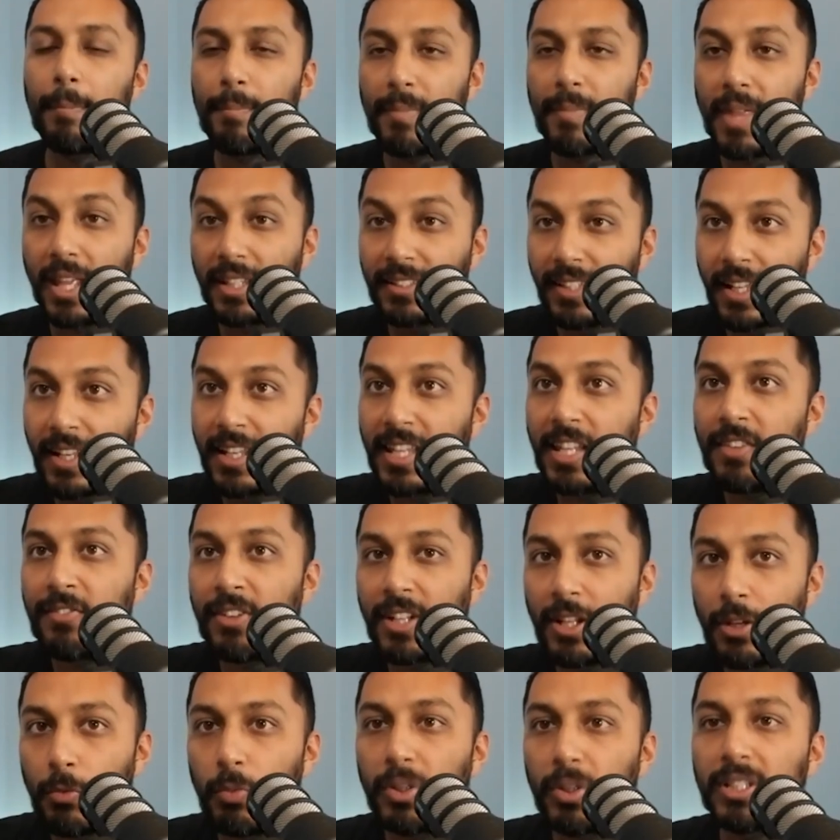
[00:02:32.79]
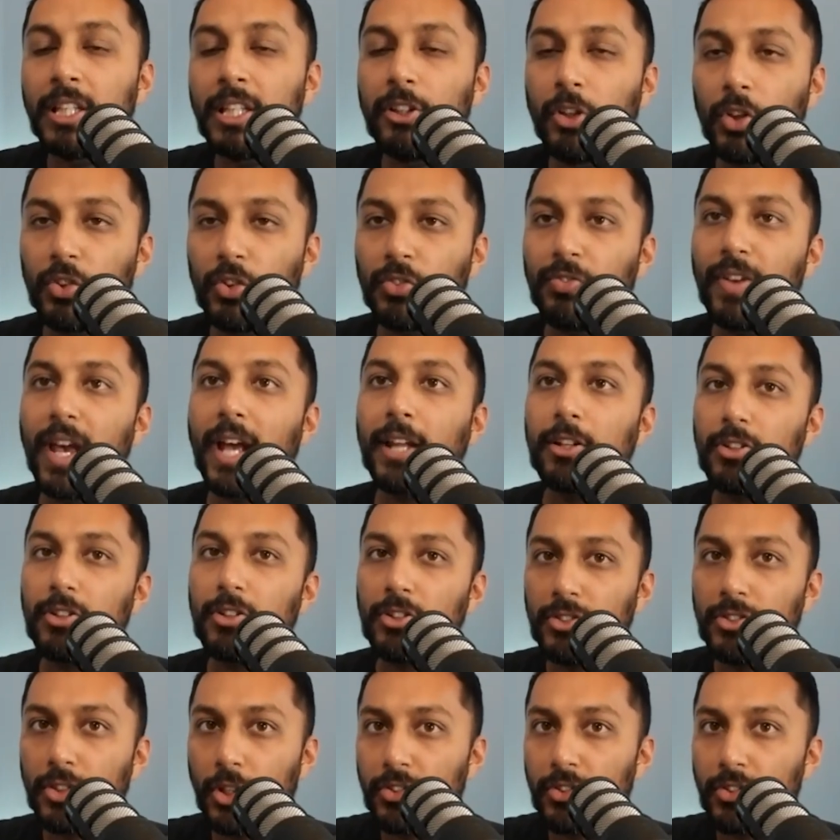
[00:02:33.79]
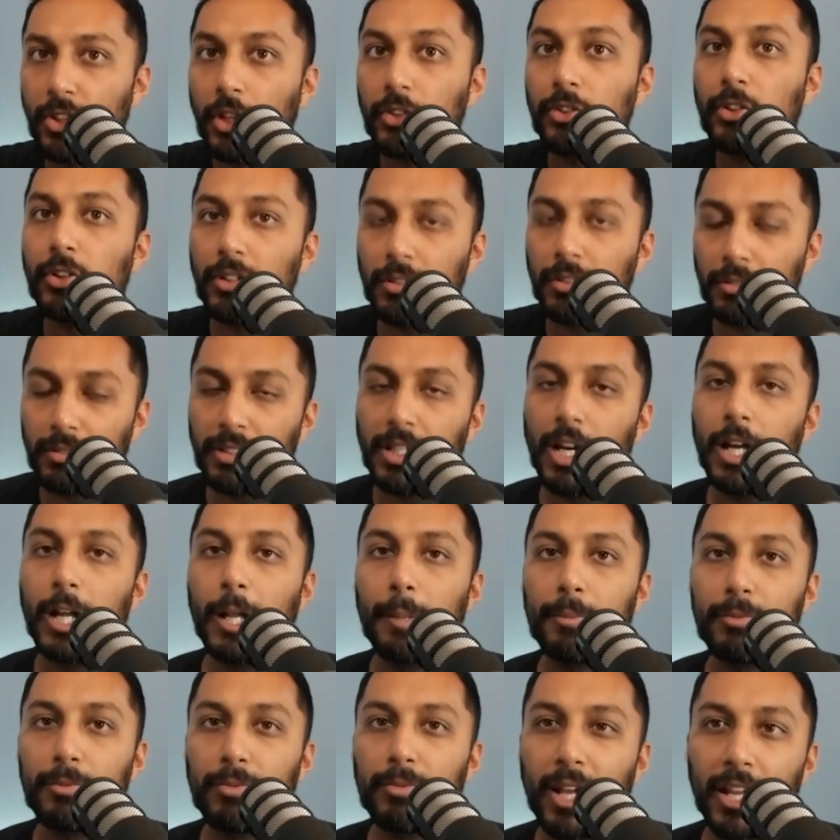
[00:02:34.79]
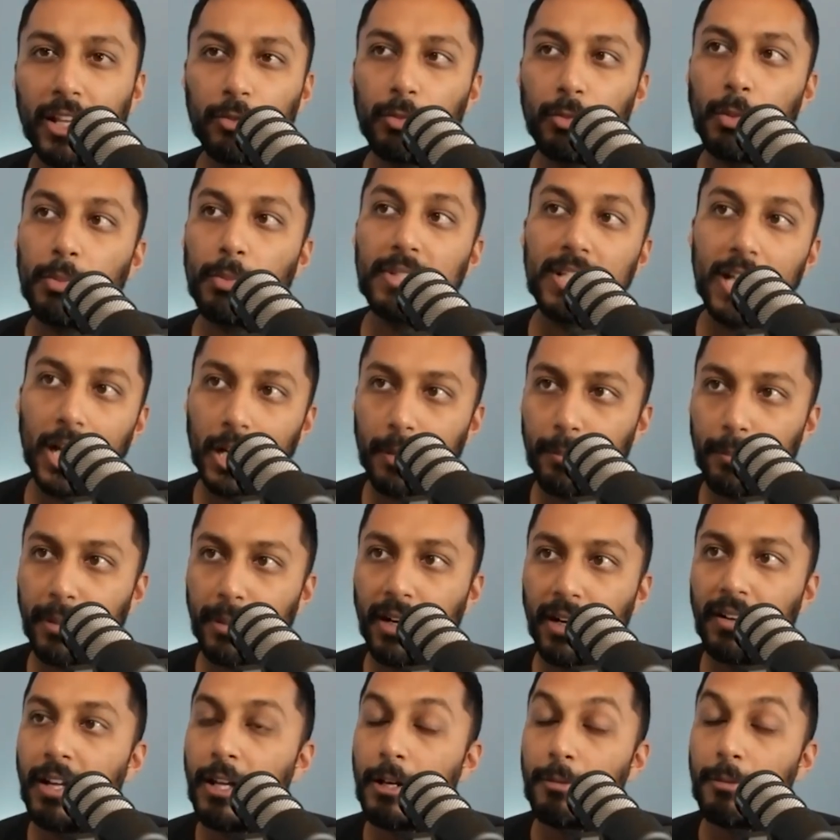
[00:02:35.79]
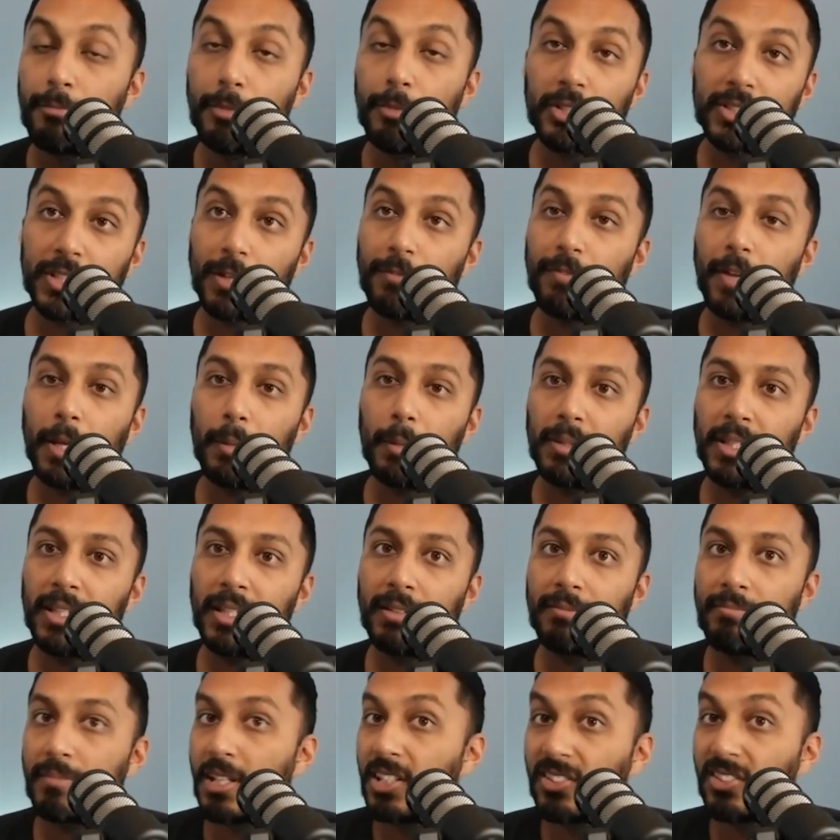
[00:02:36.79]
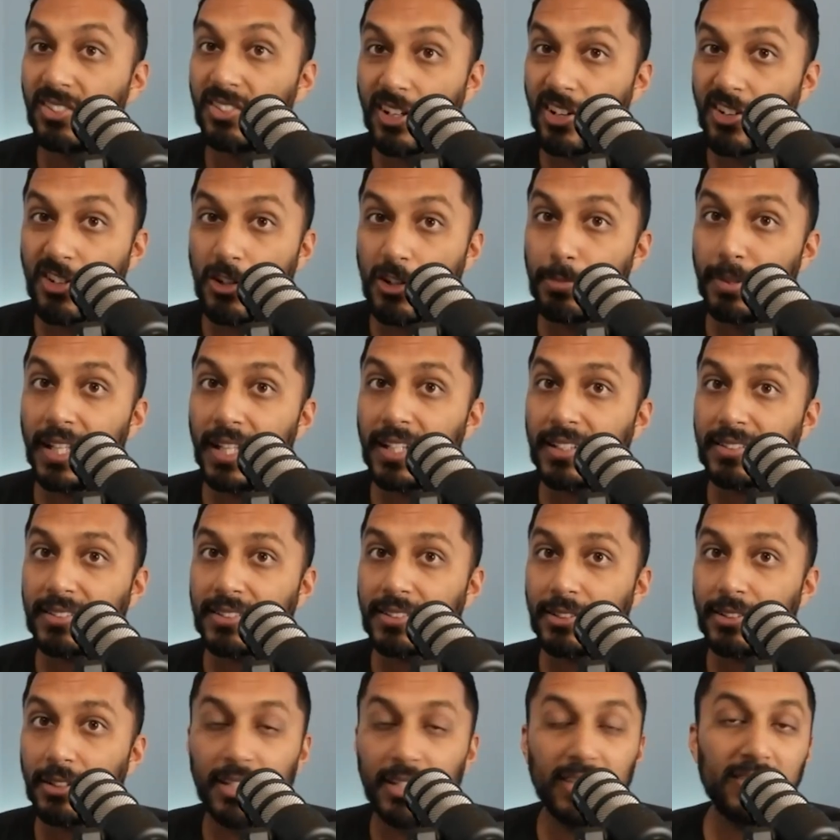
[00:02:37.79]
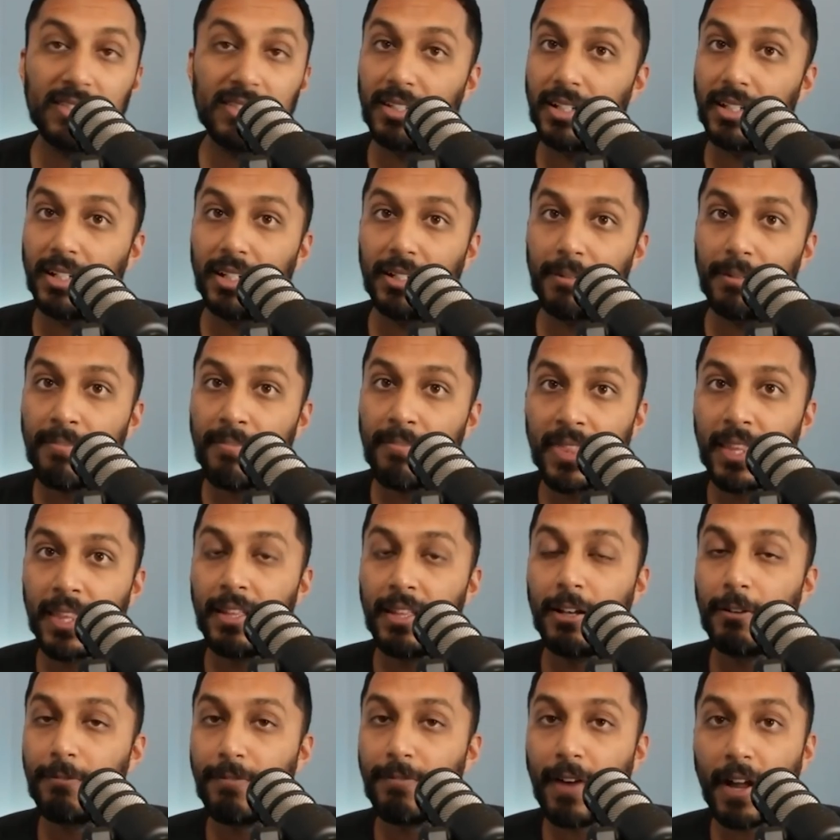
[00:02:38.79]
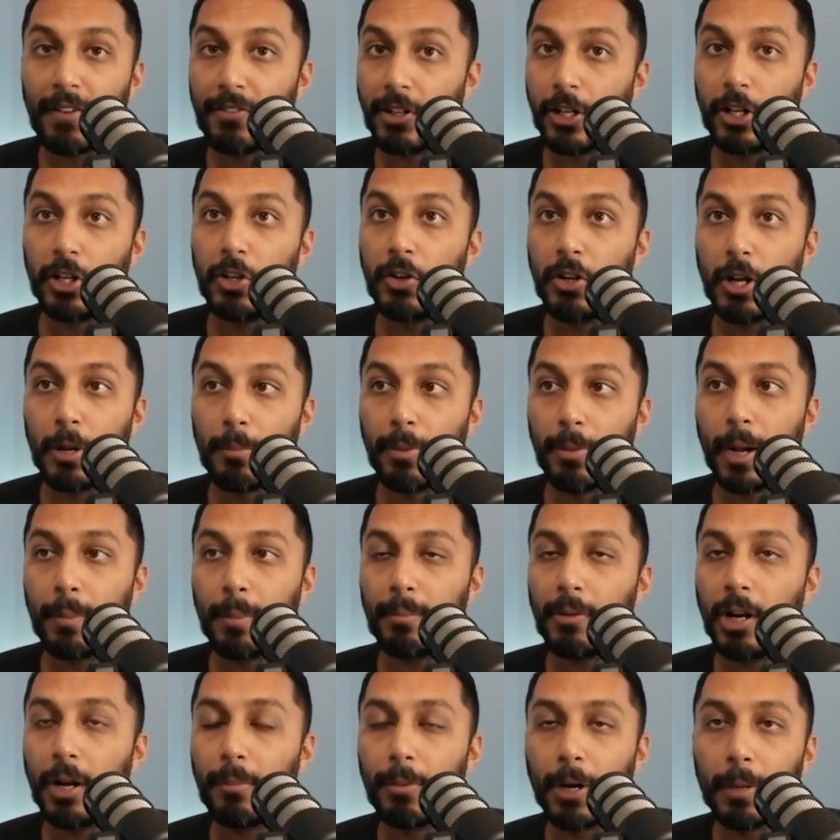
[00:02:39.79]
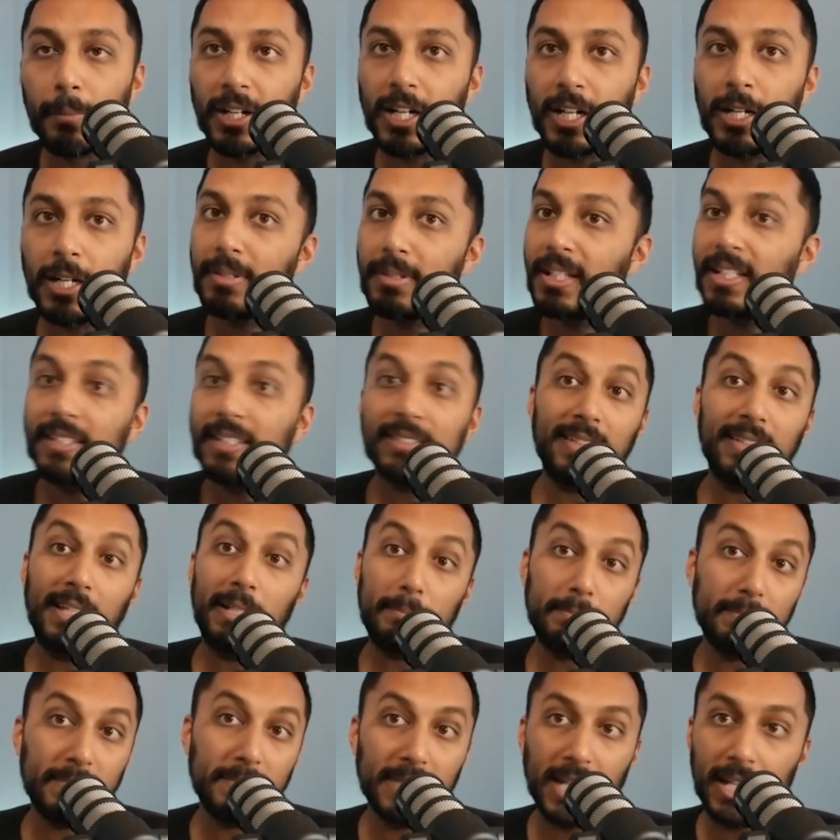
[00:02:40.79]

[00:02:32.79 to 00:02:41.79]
And then even within those factors, there's other cut ups, right? Because when we talk about multifamily, is it a duplex? Is it a 500 unit apartment complex? Like, I don't